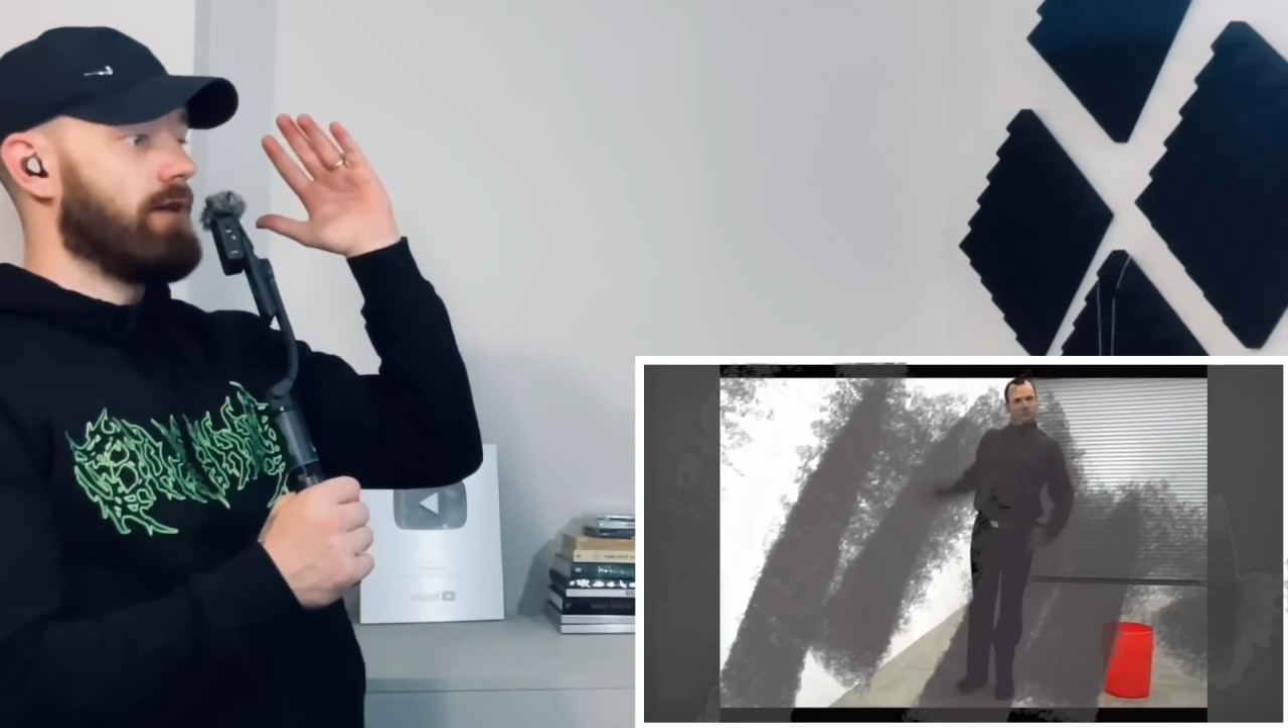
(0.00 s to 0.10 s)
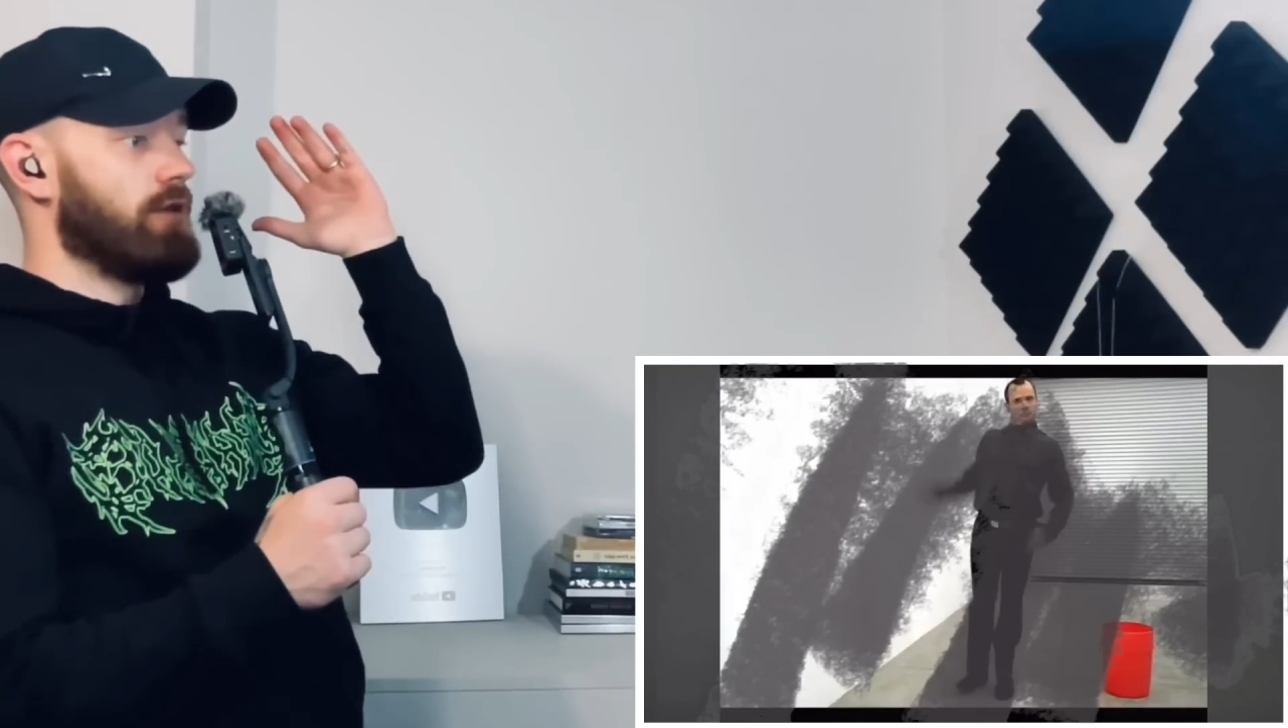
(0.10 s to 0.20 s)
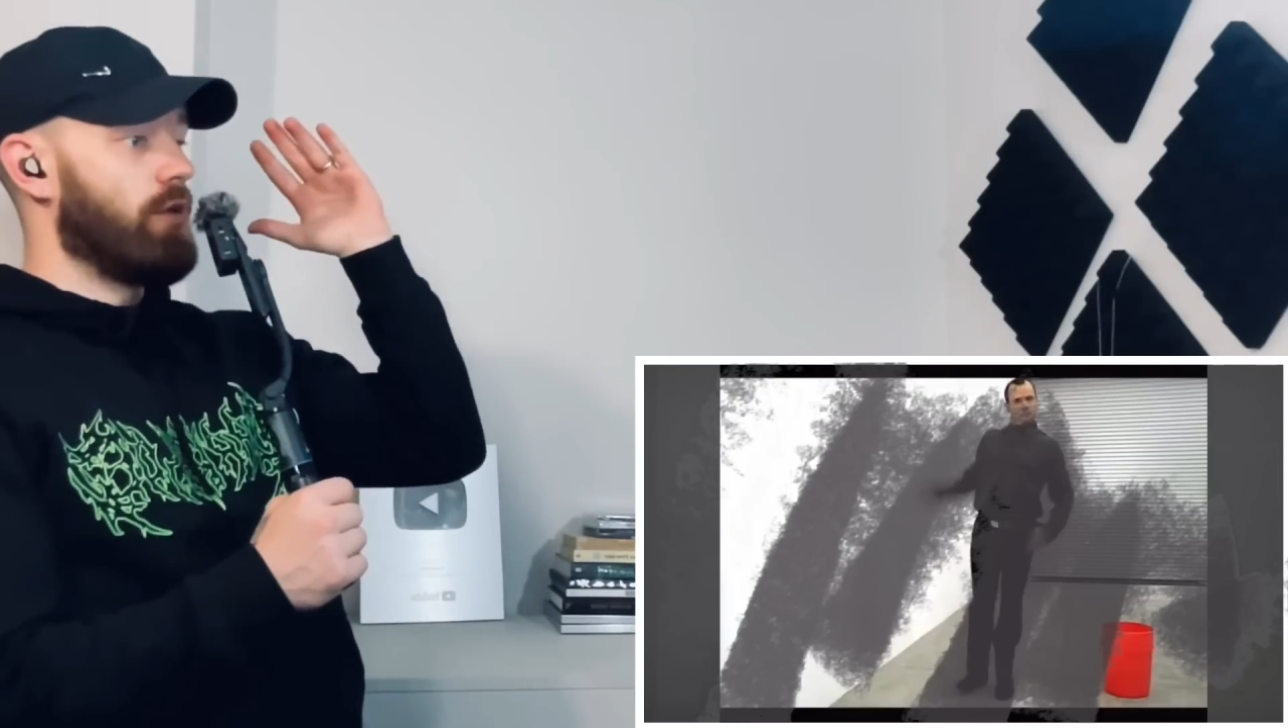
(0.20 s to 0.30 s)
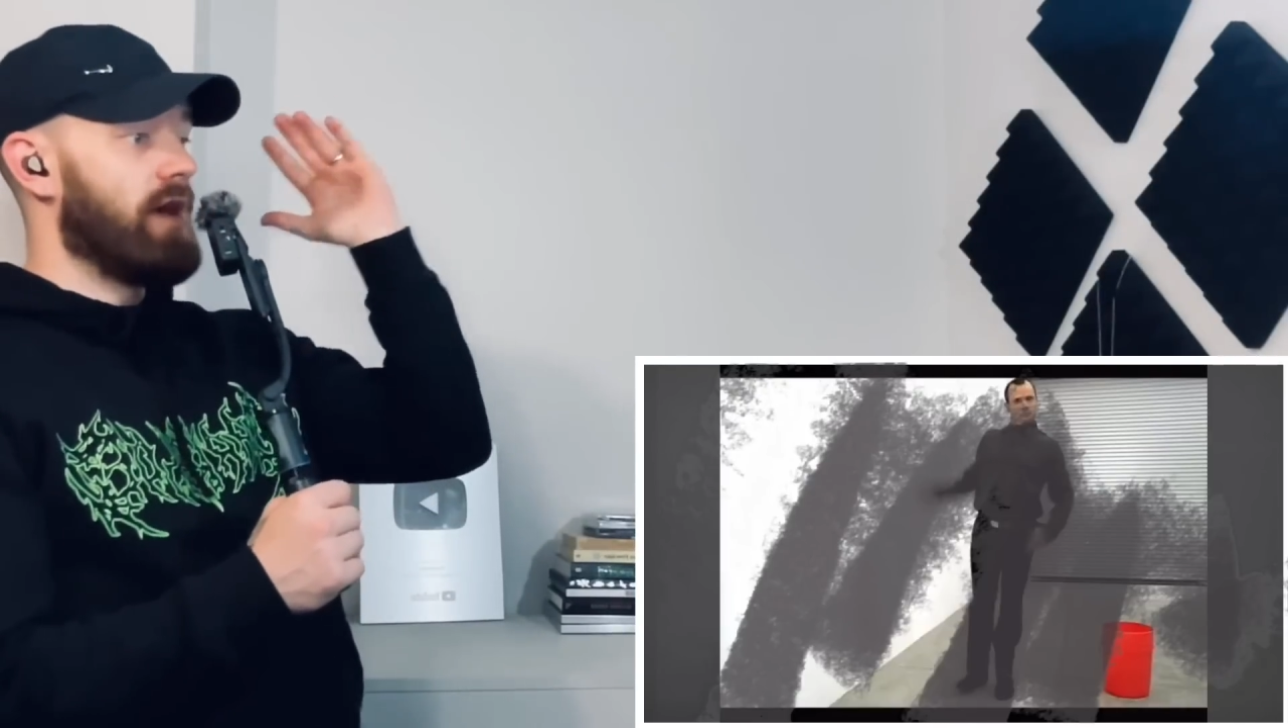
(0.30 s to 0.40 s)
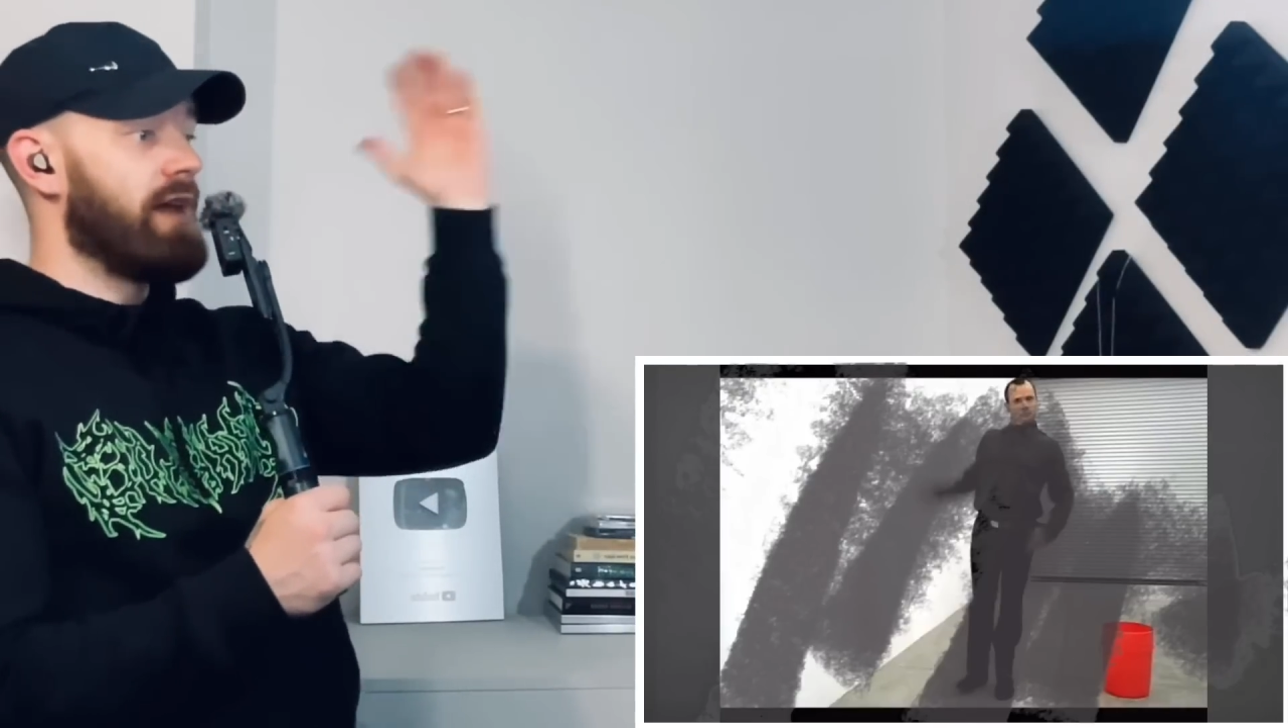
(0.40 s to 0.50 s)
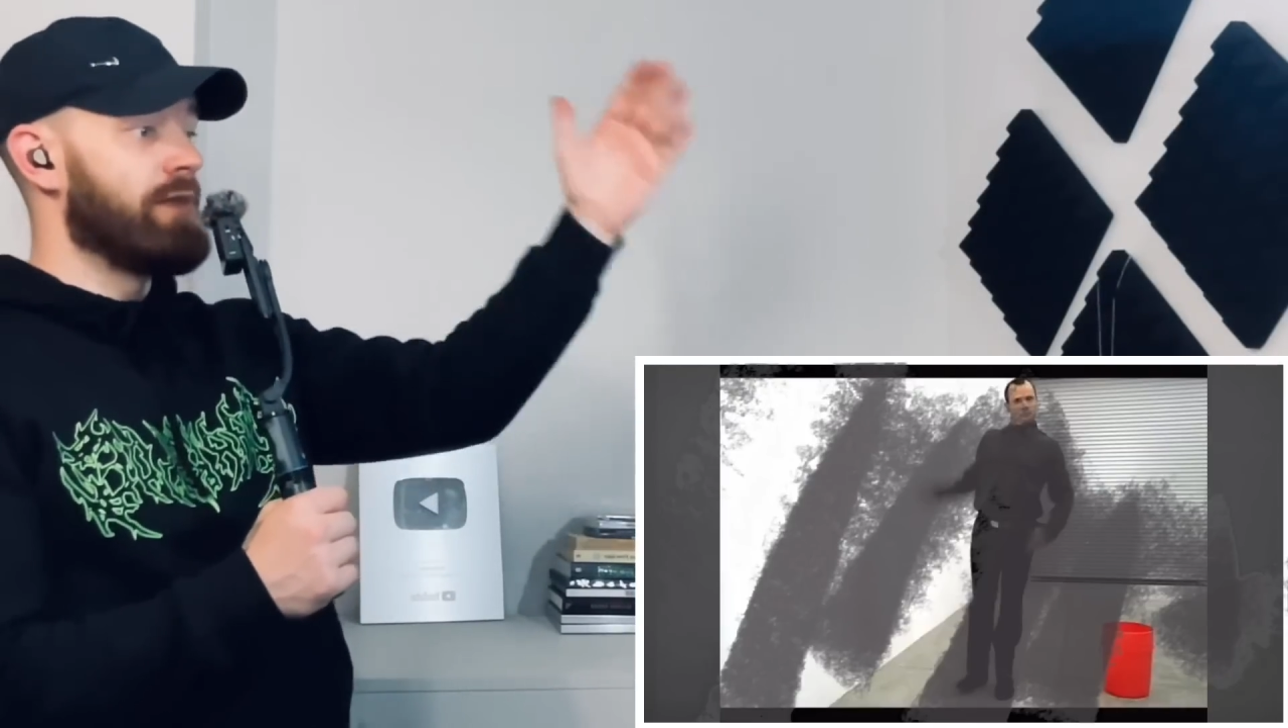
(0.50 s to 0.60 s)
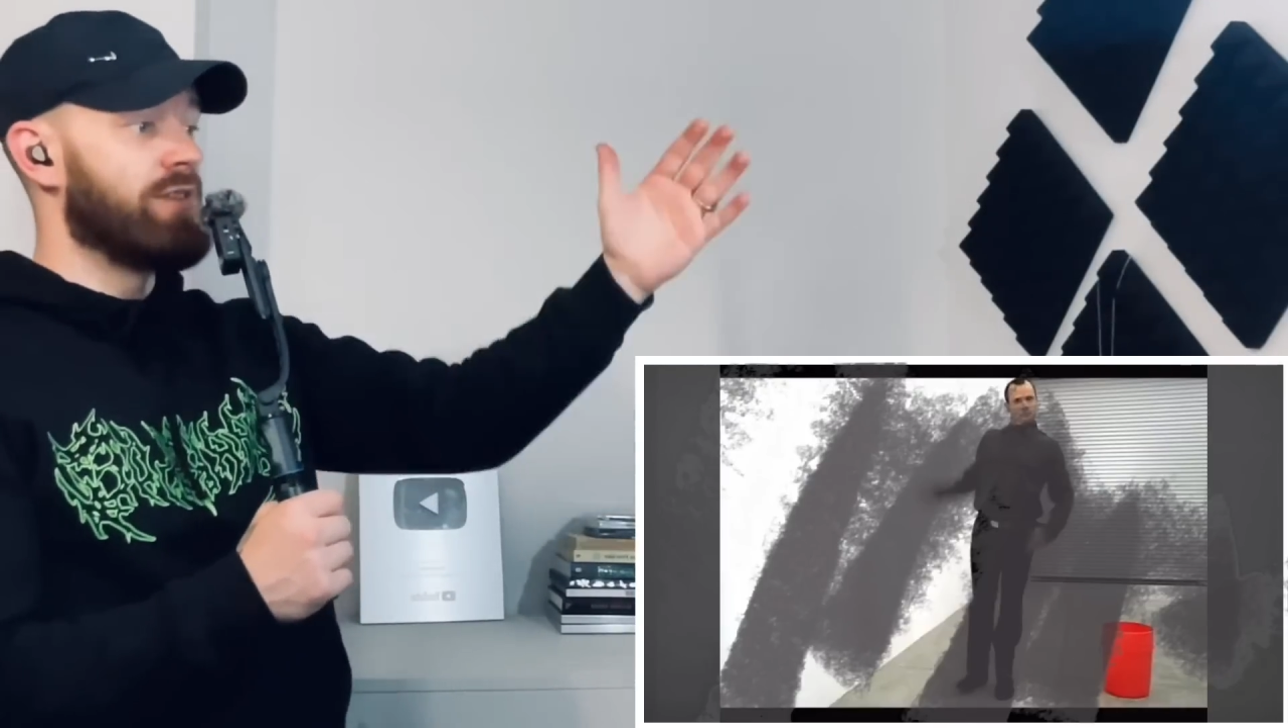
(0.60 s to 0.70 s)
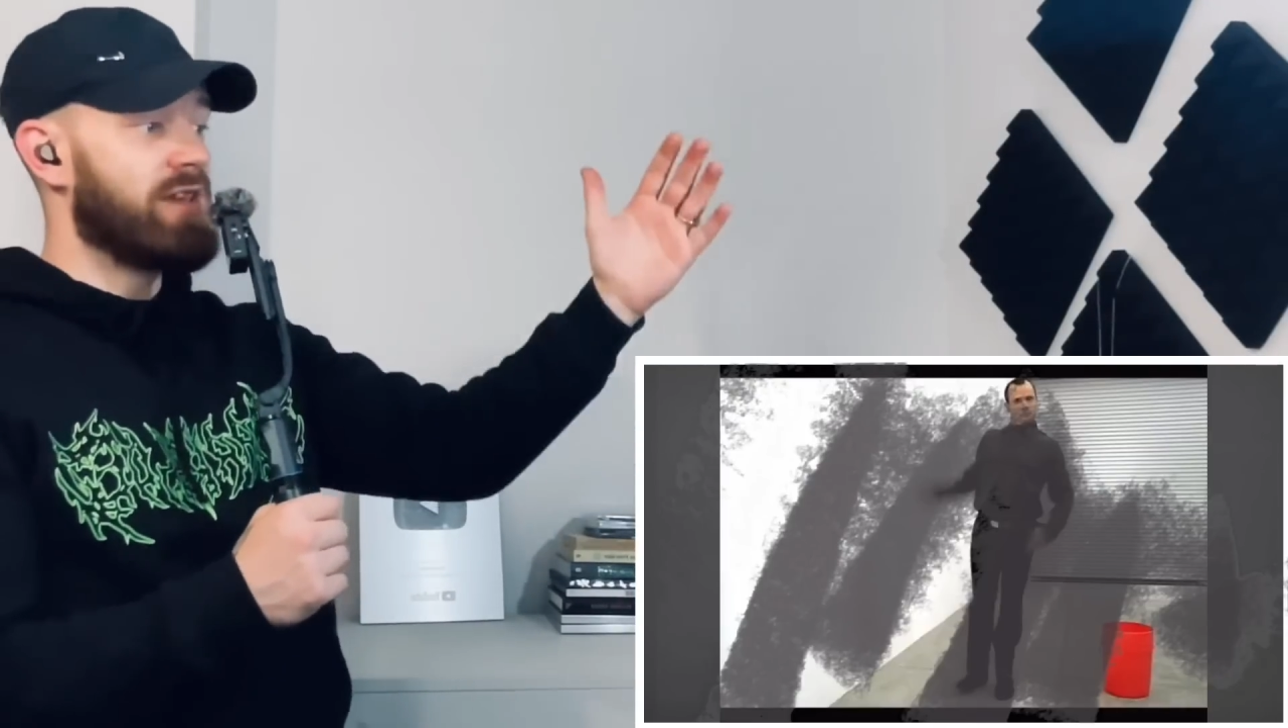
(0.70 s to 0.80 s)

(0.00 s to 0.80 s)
the